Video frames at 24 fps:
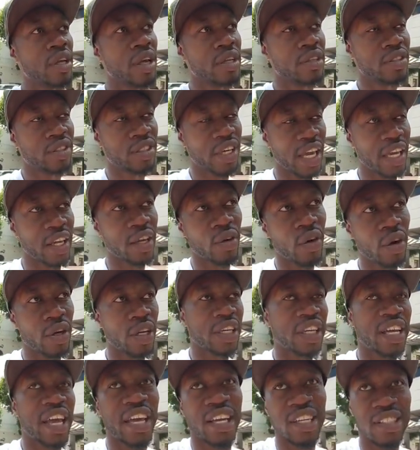taking on the
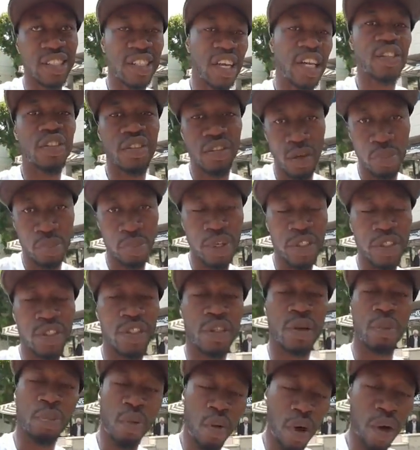connotation of peace to the
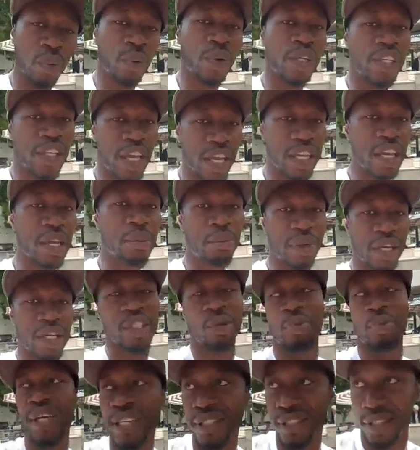point we think it means
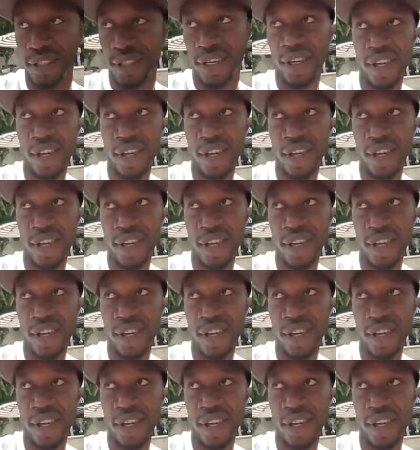peace,